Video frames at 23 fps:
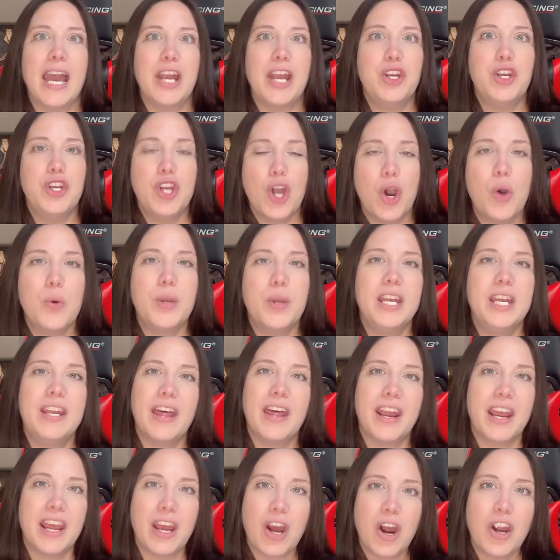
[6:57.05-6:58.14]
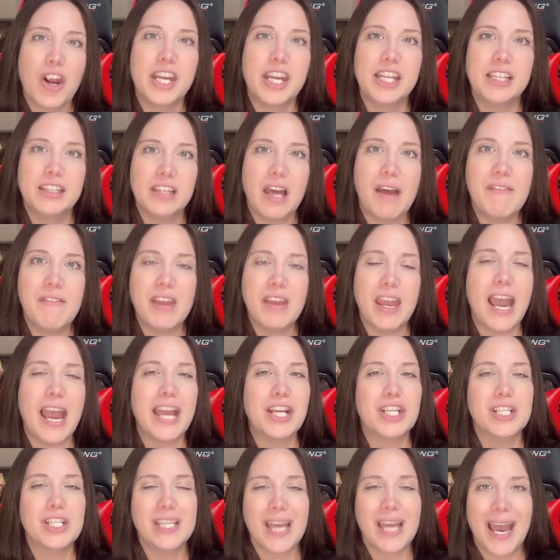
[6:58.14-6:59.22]
knowing that I already love it,
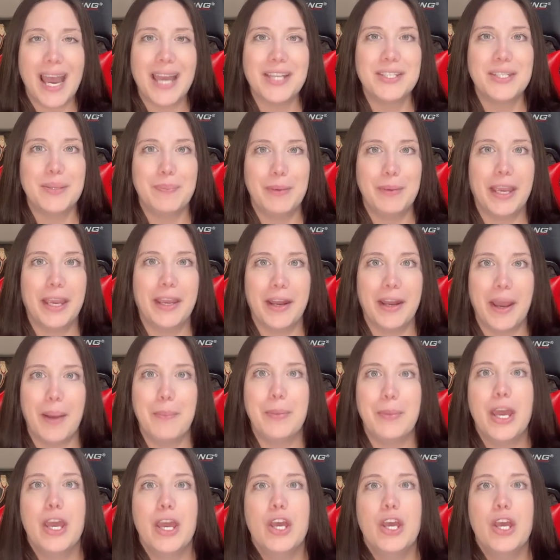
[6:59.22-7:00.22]
I just had to pick it up.